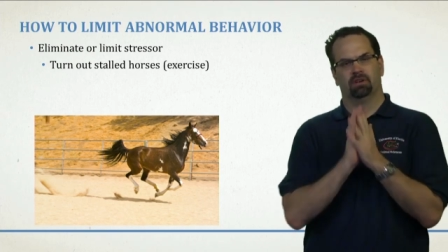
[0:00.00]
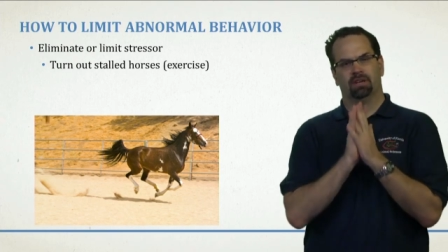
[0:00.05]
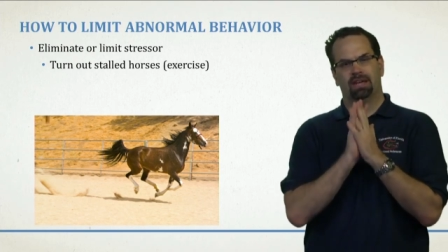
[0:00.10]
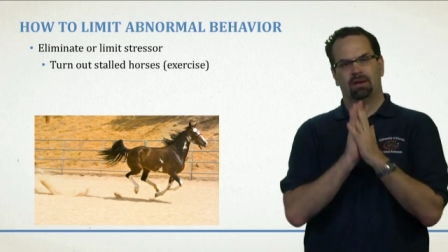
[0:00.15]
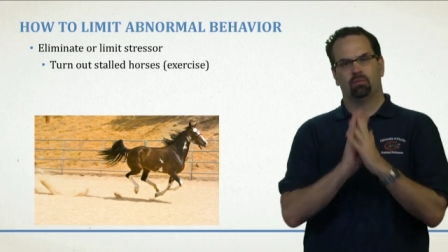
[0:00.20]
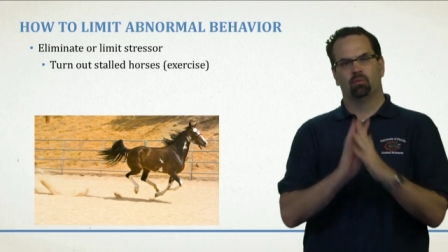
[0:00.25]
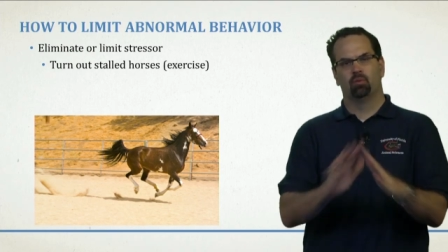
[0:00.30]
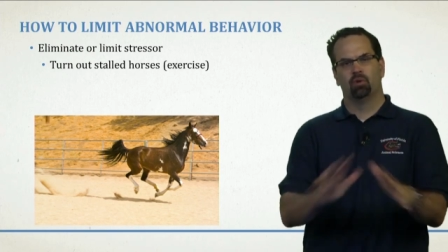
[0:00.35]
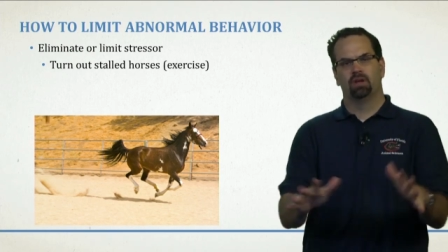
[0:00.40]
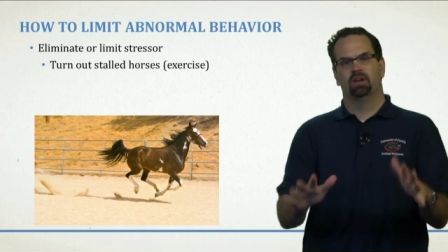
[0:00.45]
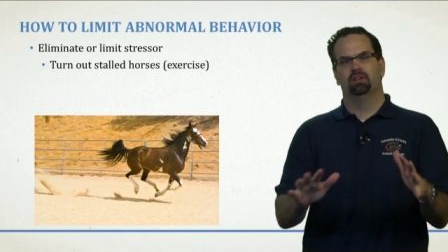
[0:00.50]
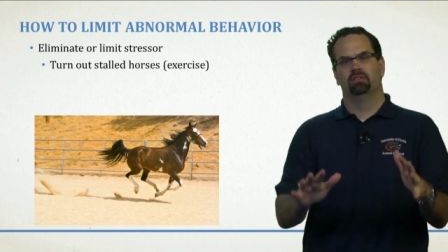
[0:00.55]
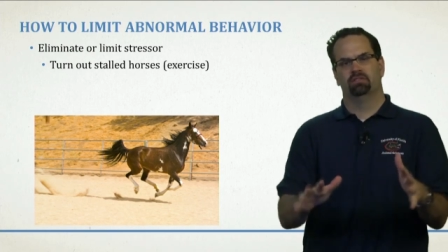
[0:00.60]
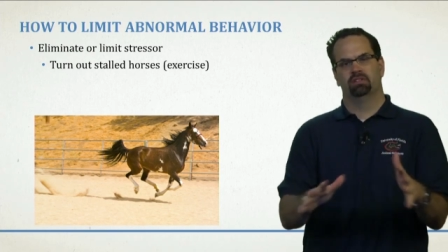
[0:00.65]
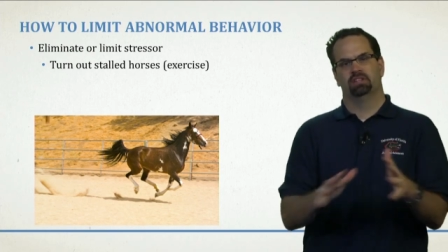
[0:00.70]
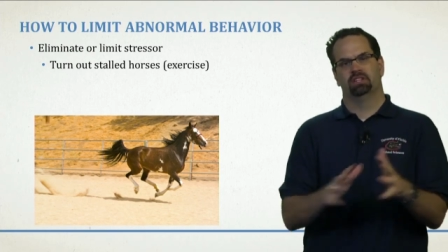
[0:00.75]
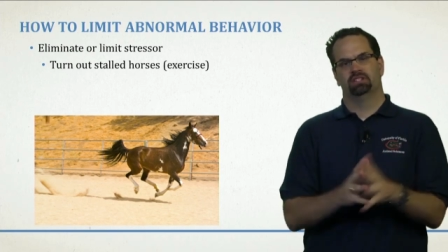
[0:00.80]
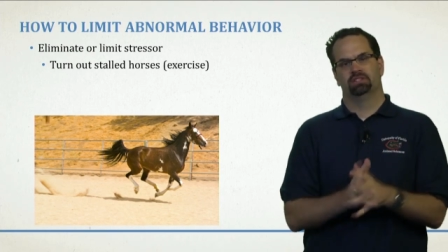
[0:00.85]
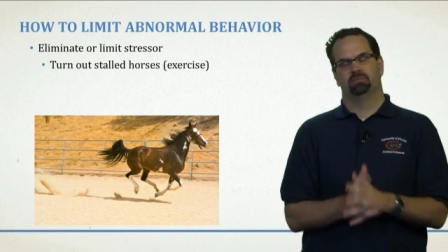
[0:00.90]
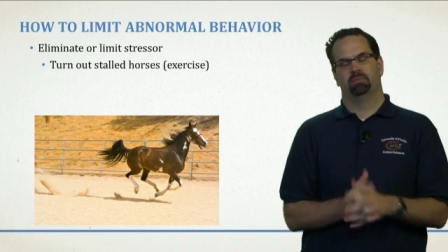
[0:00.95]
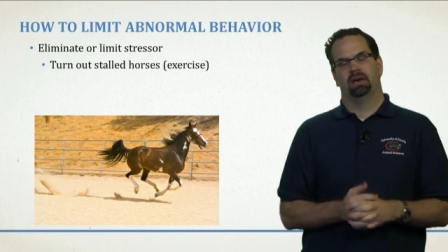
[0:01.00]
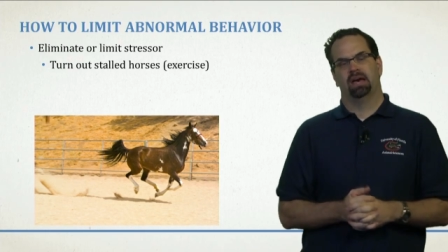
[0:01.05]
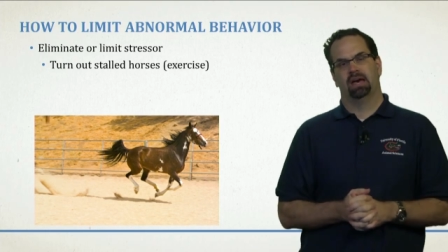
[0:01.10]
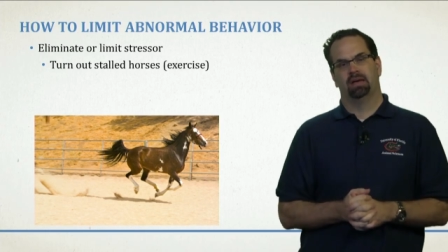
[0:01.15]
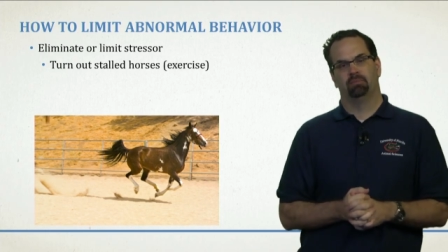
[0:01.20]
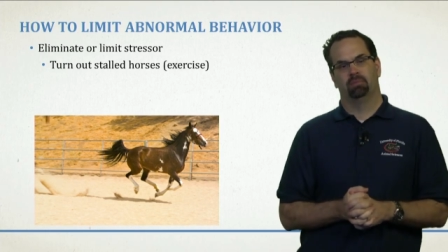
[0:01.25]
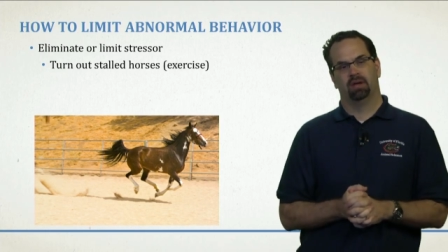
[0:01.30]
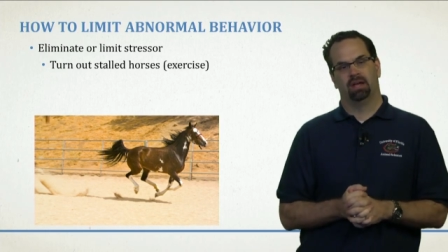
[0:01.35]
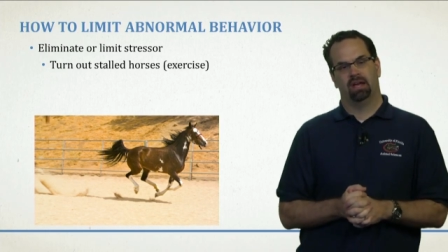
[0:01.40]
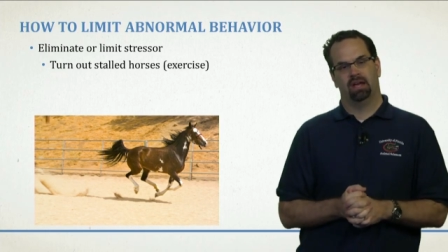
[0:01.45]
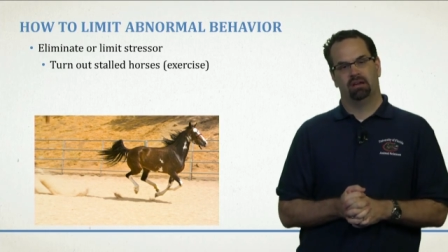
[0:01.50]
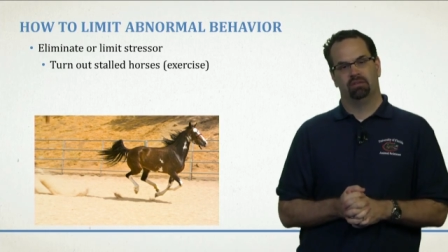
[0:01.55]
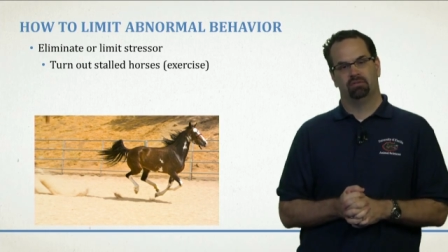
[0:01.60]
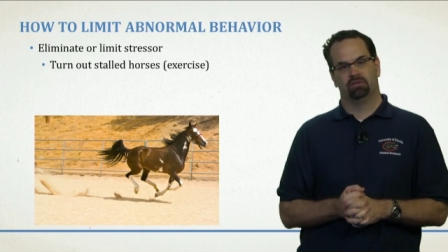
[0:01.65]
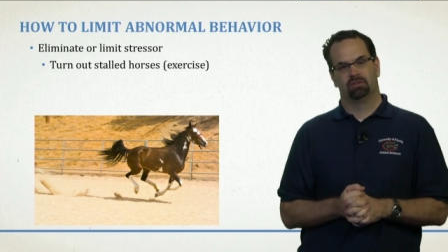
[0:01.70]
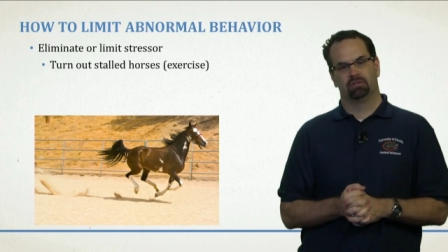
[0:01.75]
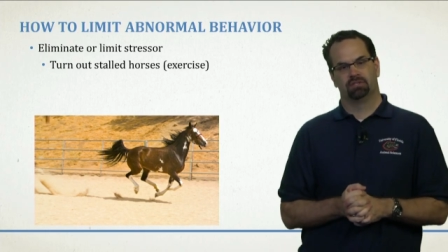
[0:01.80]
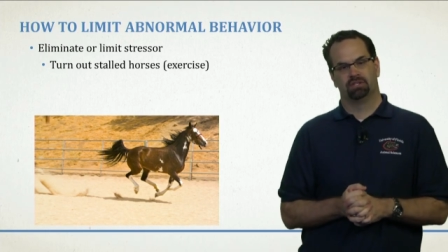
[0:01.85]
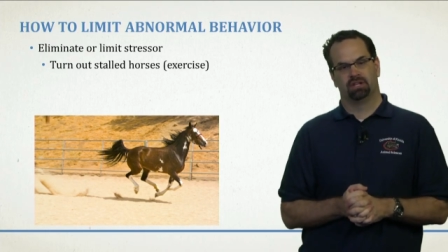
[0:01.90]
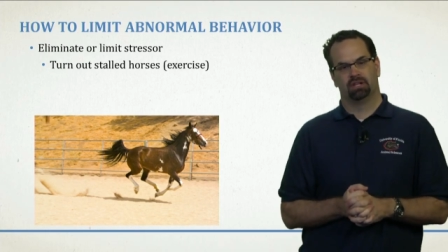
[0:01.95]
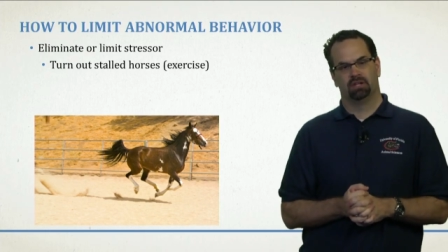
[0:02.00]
get rid of these bad behaviors.